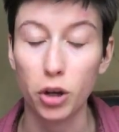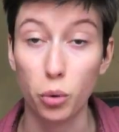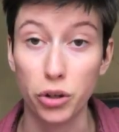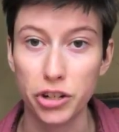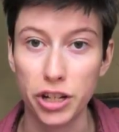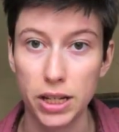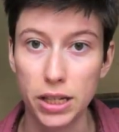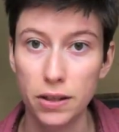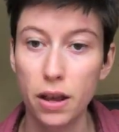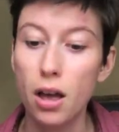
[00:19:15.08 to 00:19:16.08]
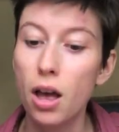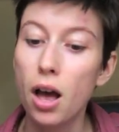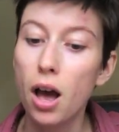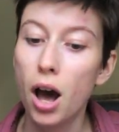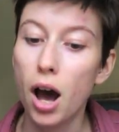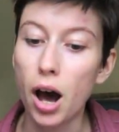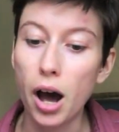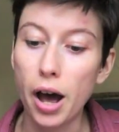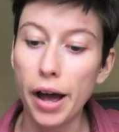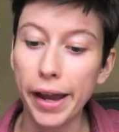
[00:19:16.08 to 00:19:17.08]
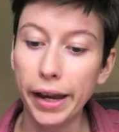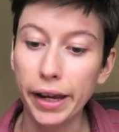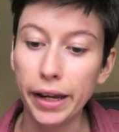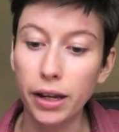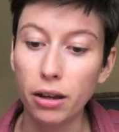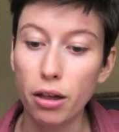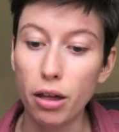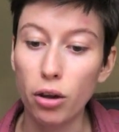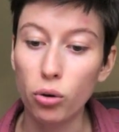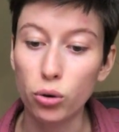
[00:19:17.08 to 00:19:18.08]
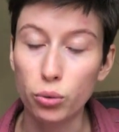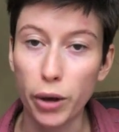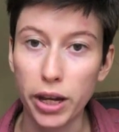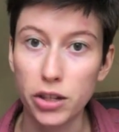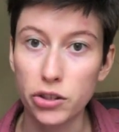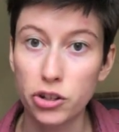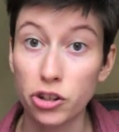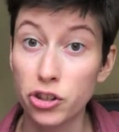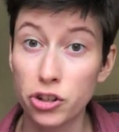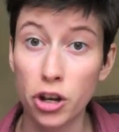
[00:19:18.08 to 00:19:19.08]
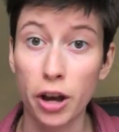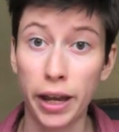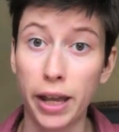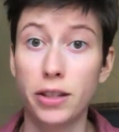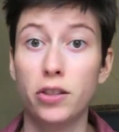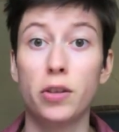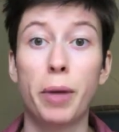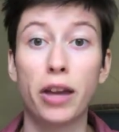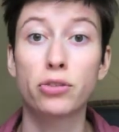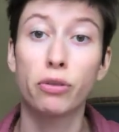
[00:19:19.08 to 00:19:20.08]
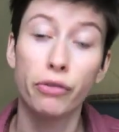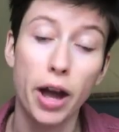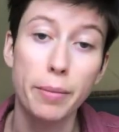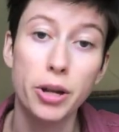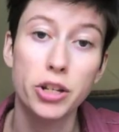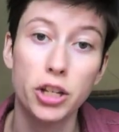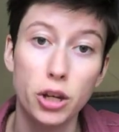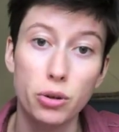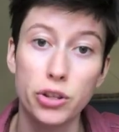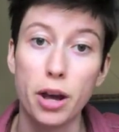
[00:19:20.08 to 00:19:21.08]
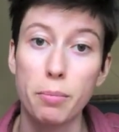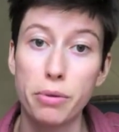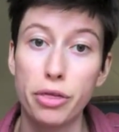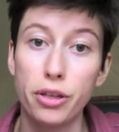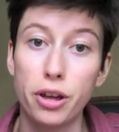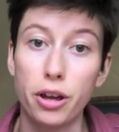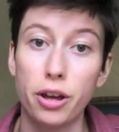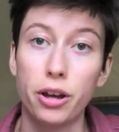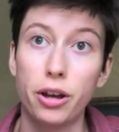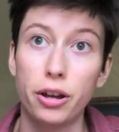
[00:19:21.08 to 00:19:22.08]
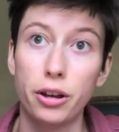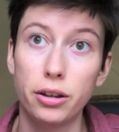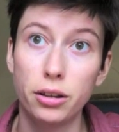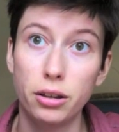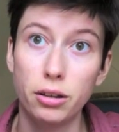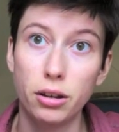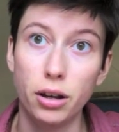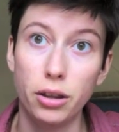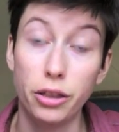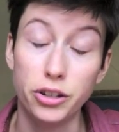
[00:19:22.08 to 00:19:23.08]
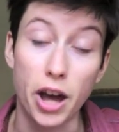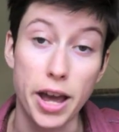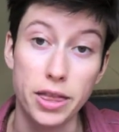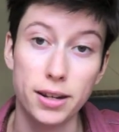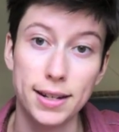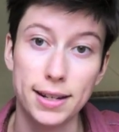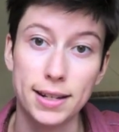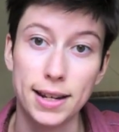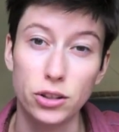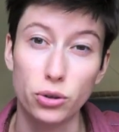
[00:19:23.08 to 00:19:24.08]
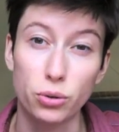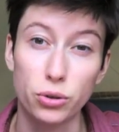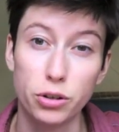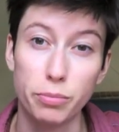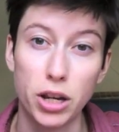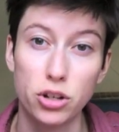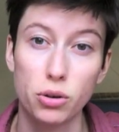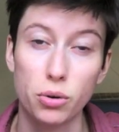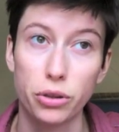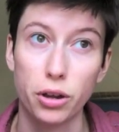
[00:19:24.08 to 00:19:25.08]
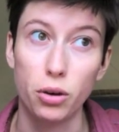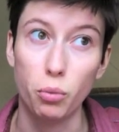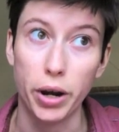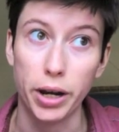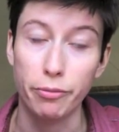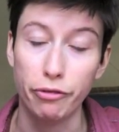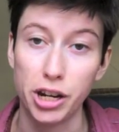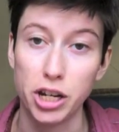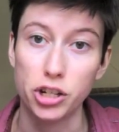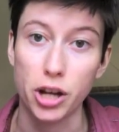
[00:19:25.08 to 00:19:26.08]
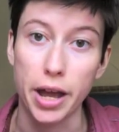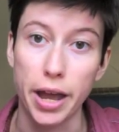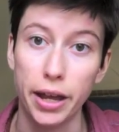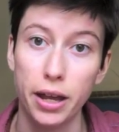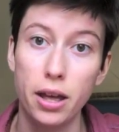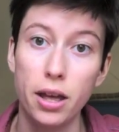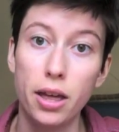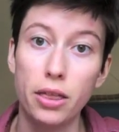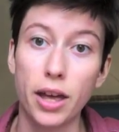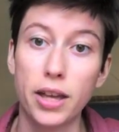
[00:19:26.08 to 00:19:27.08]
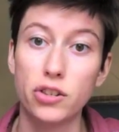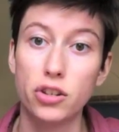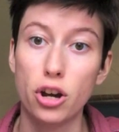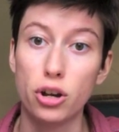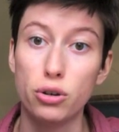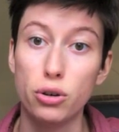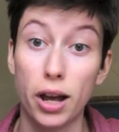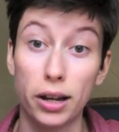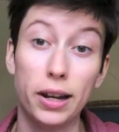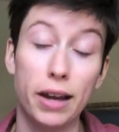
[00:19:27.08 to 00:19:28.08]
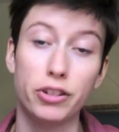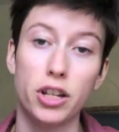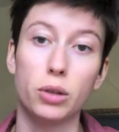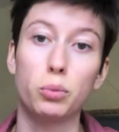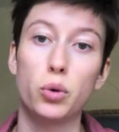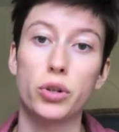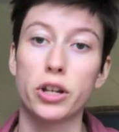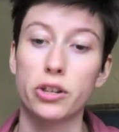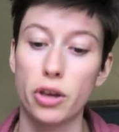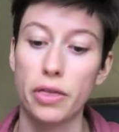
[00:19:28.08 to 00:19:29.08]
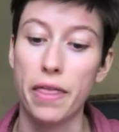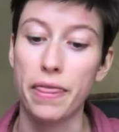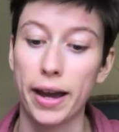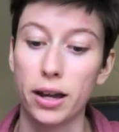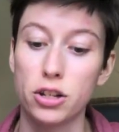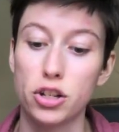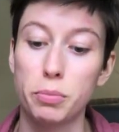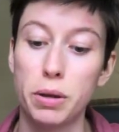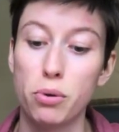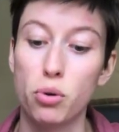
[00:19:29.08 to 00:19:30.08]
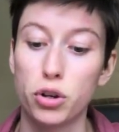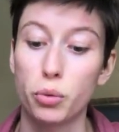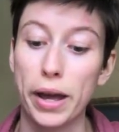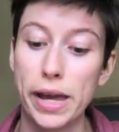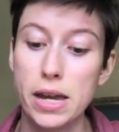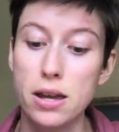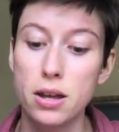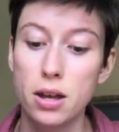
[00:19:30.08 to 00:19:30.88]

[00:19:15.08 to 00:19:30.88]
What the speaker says: quantities, I always just chuck in some extra fibre to use up the dye that didn't exhaust, to make sure that when I'm finished dyeing there's no colour left in the water, so then that can just be poured away.